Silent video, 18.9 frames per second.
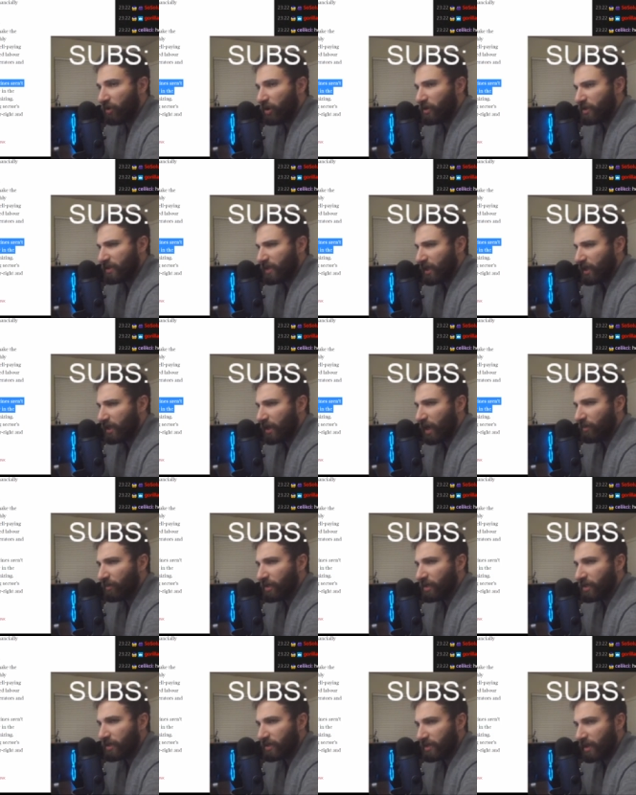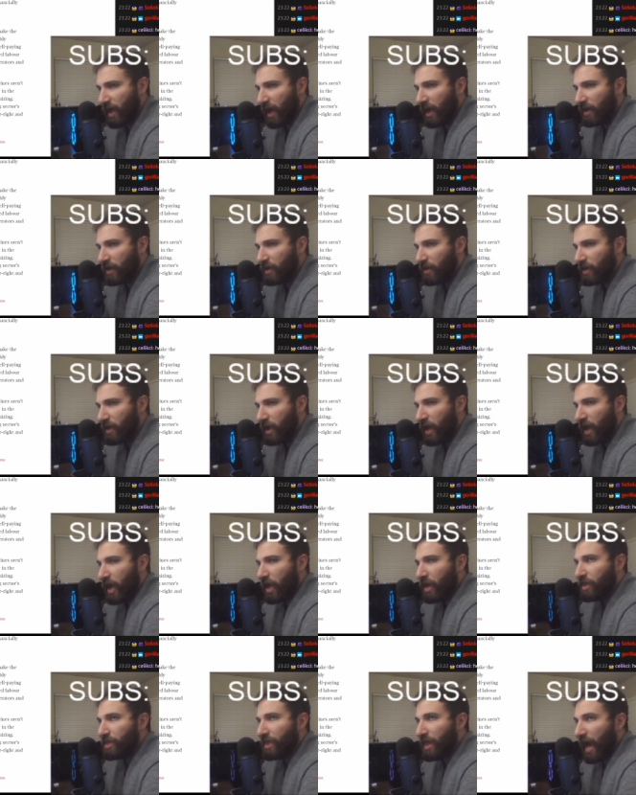this economic anxiety,
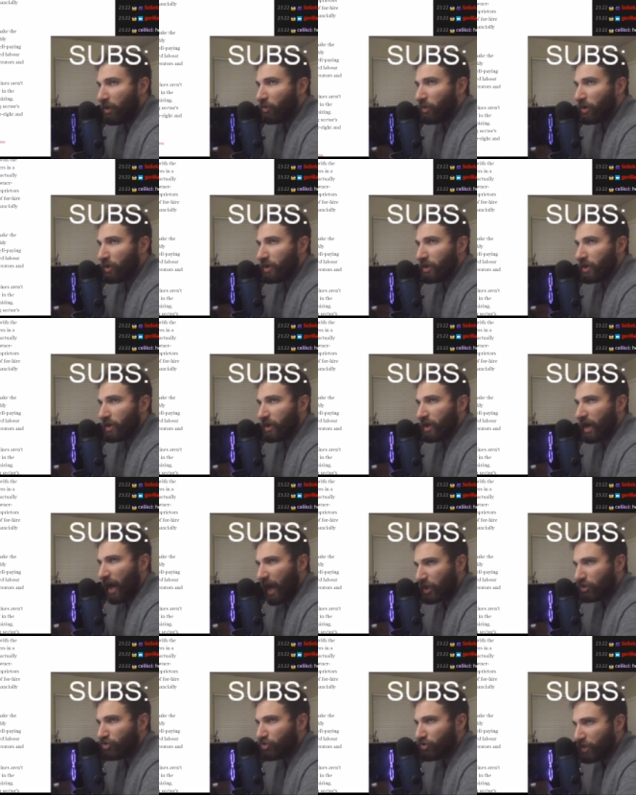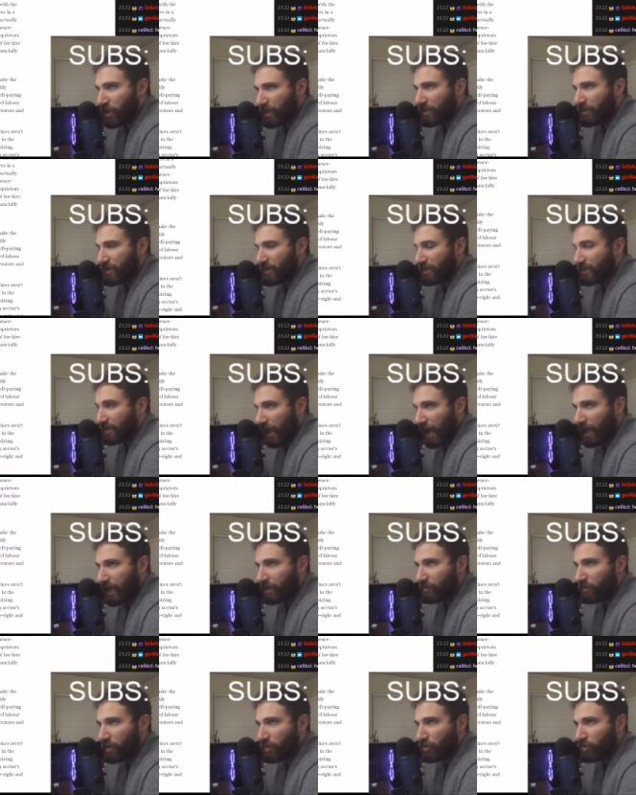that would contradict the
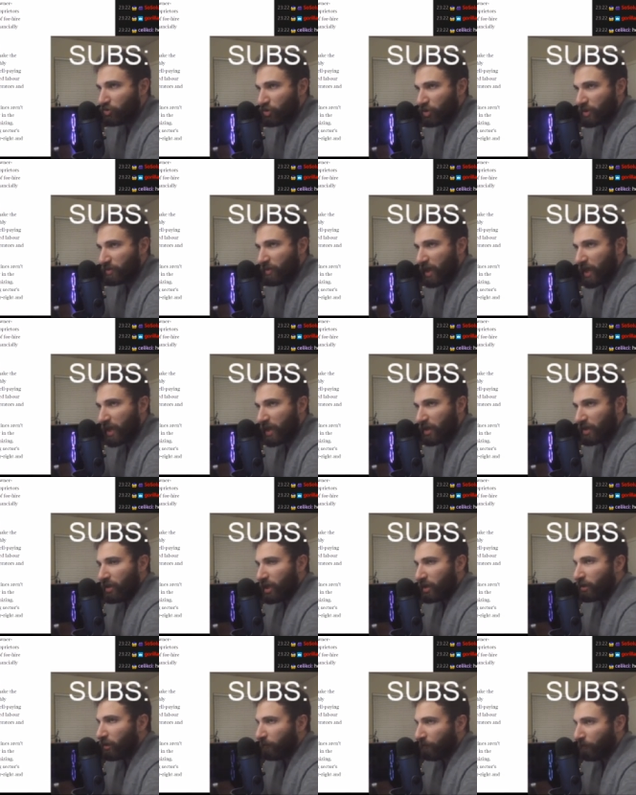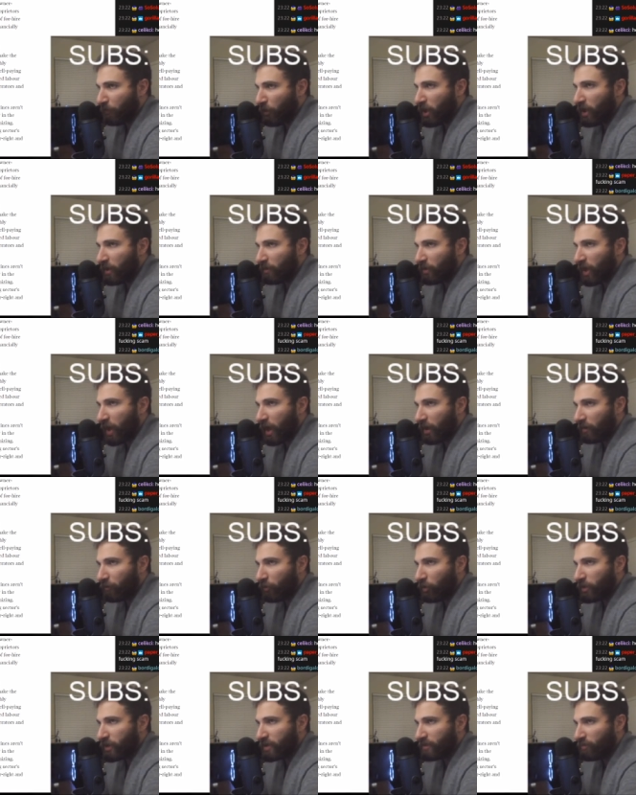statement you just made that the Freedom
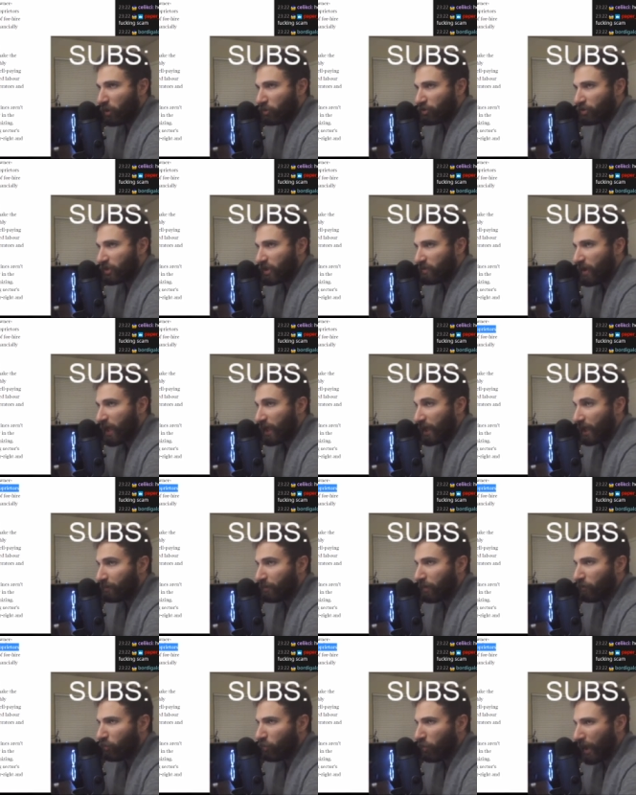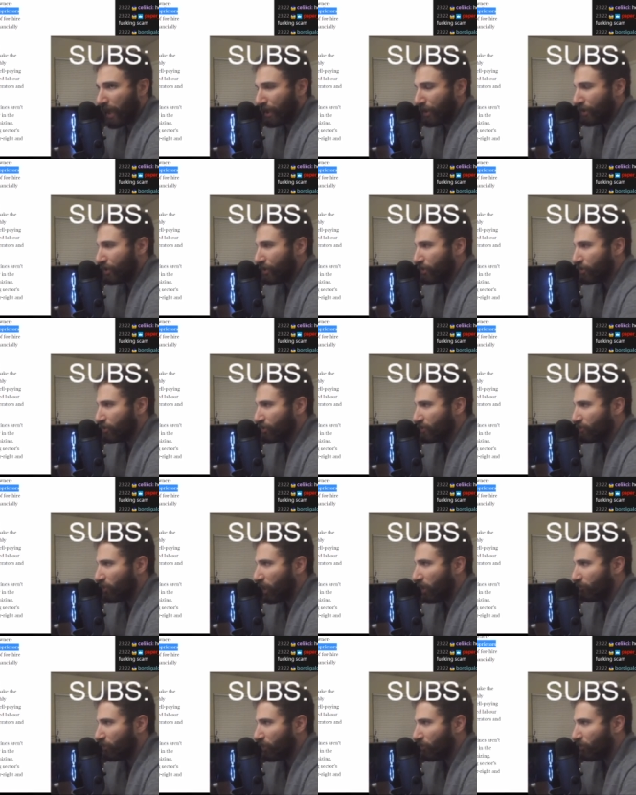Convoy is mostly made up of wealthier
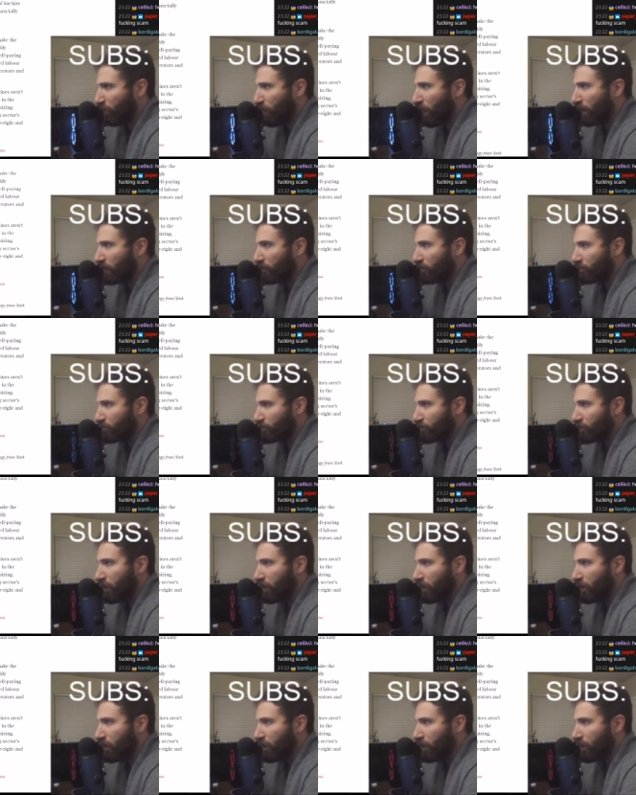small proprietors.